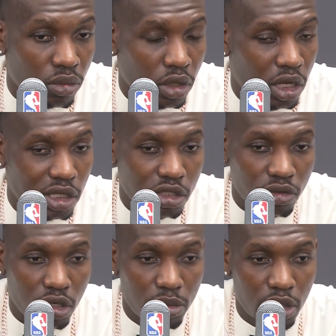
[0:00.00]
I just
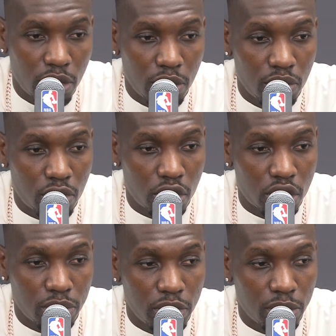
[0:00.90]
want to be a more
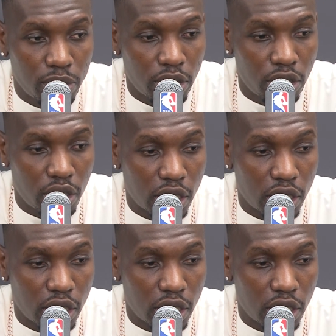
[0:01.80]
complete player.